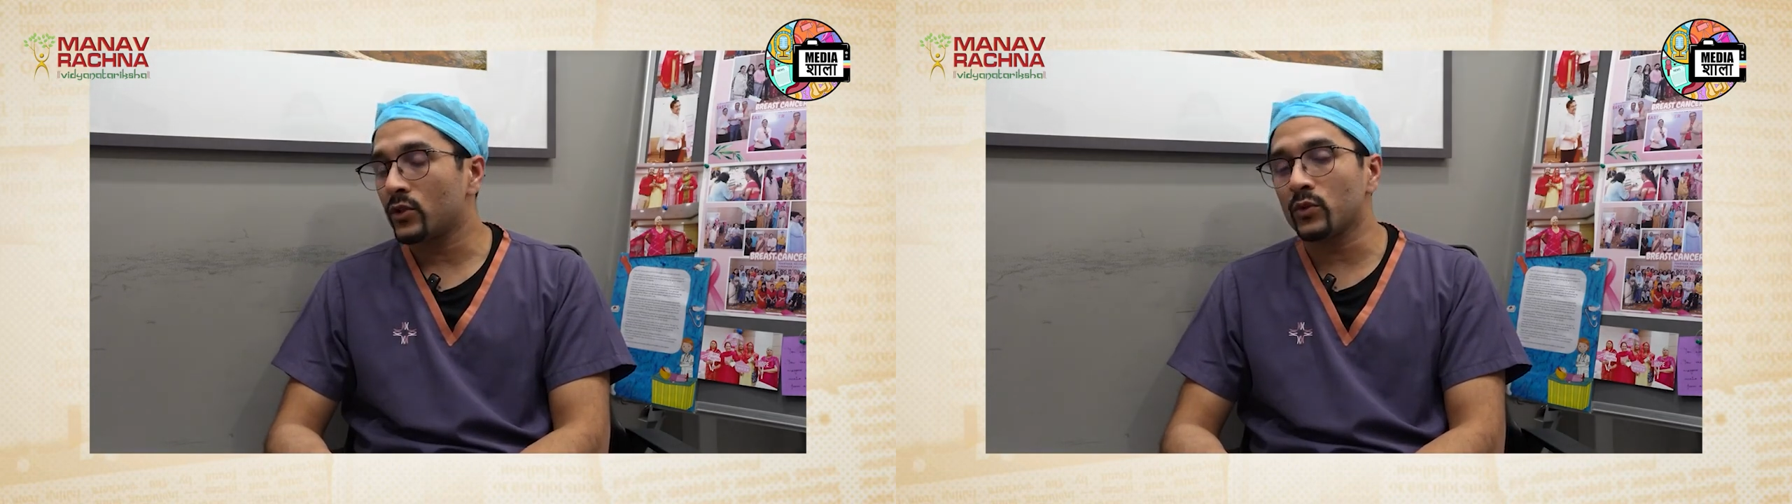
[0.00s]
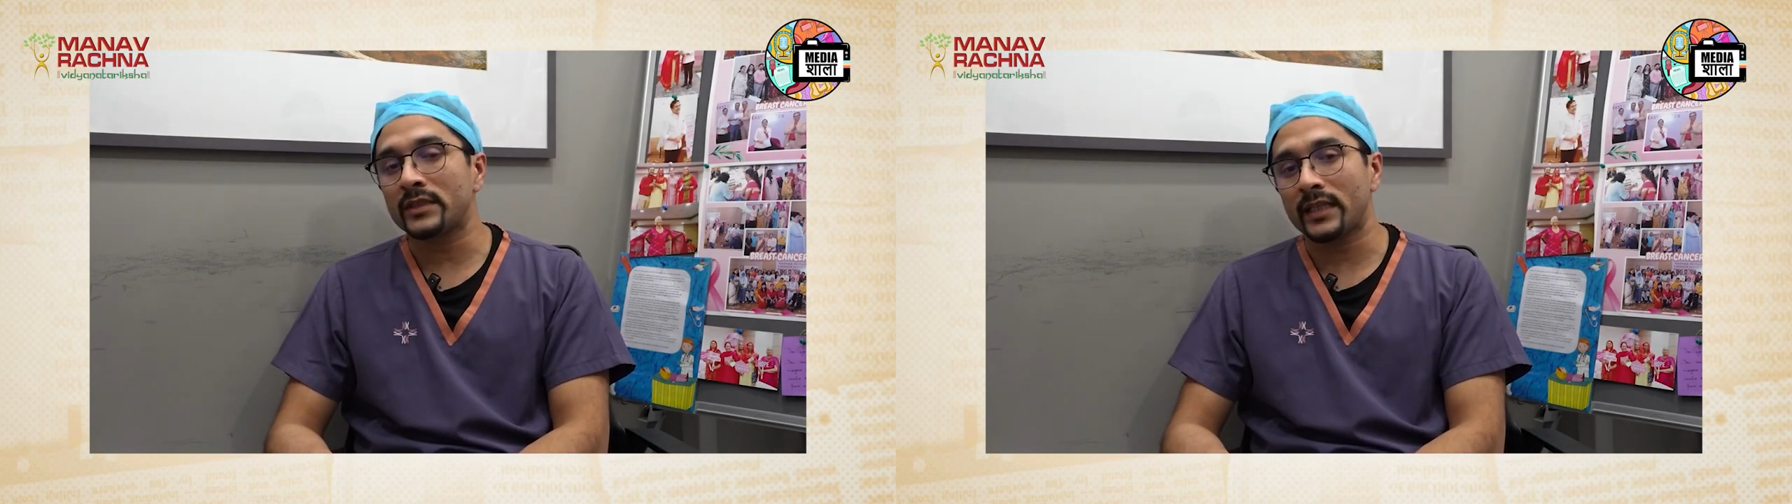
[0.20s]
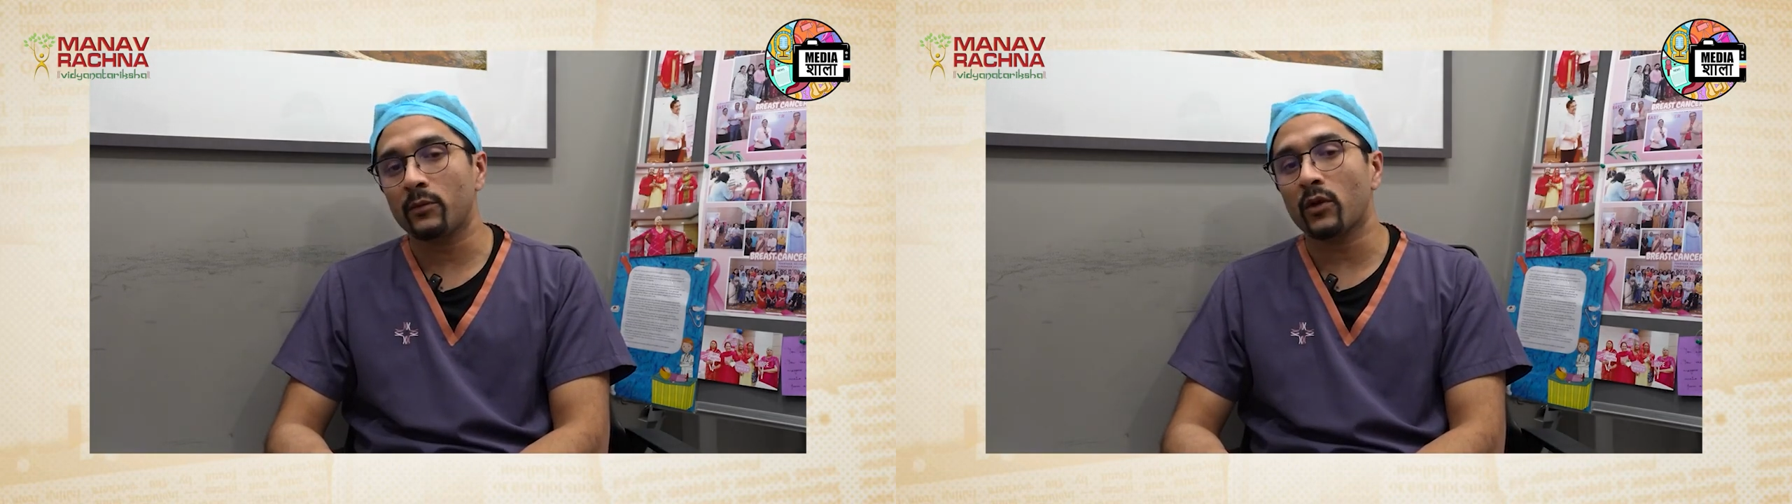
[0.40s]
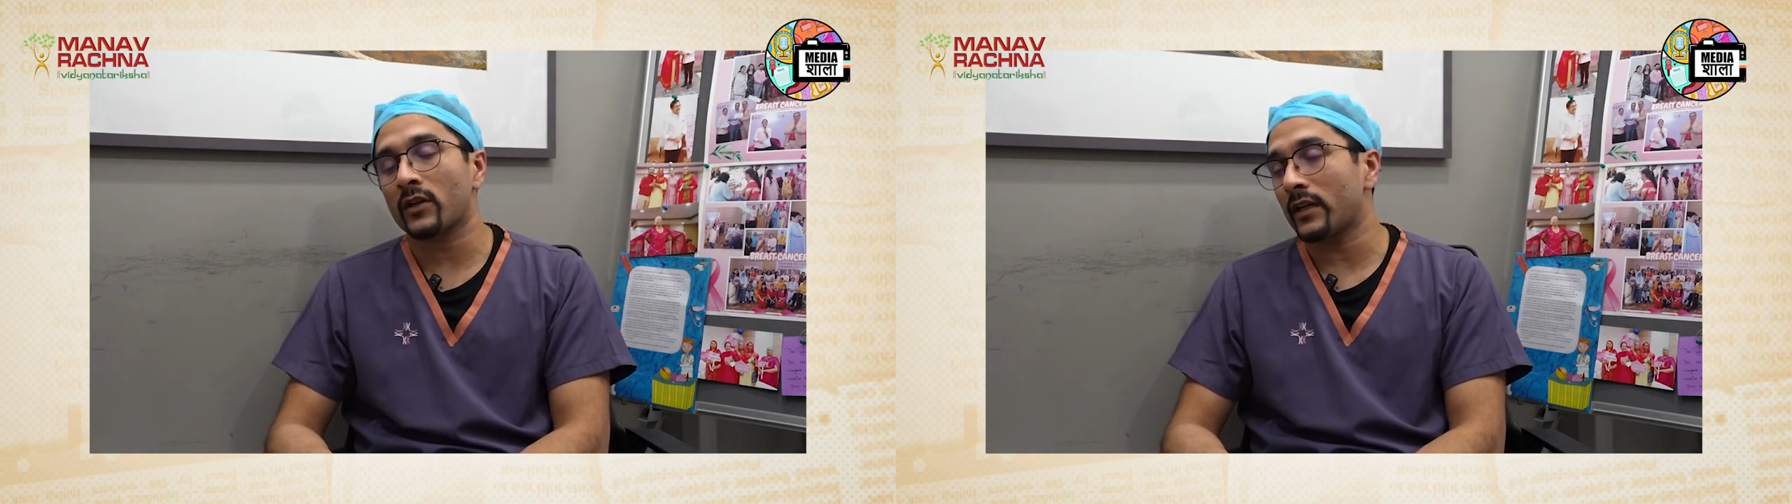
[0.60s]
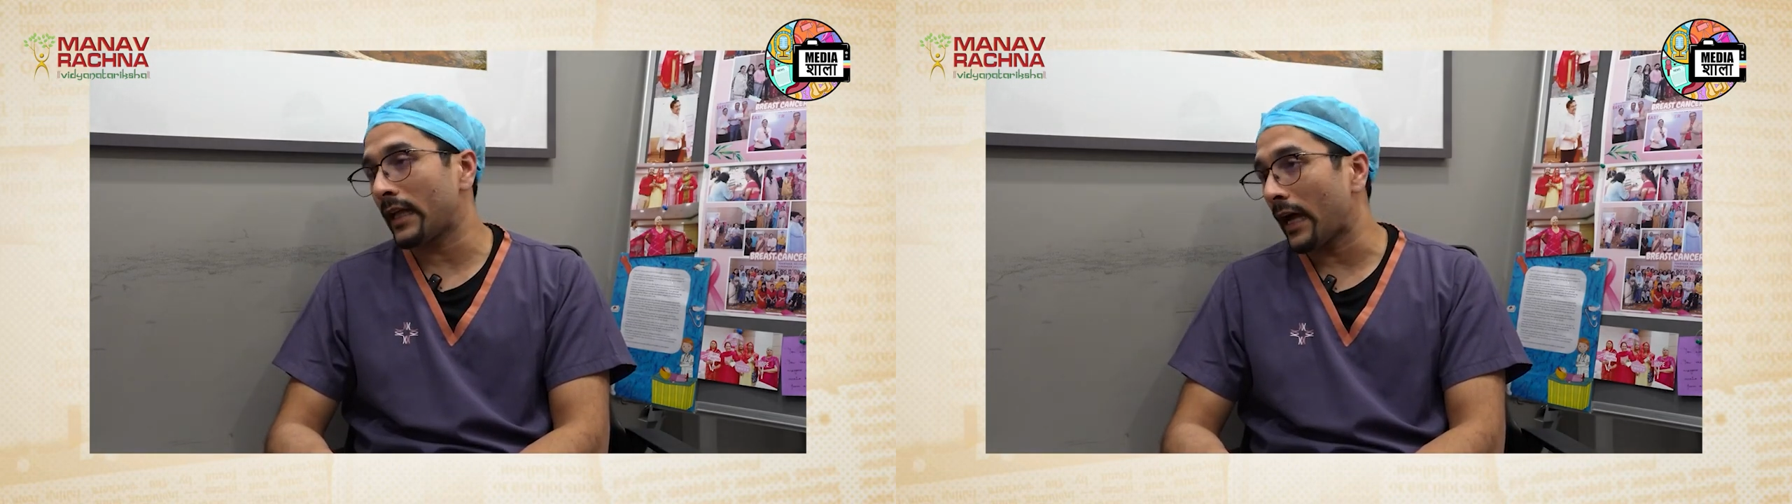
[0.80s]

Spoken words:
to see what had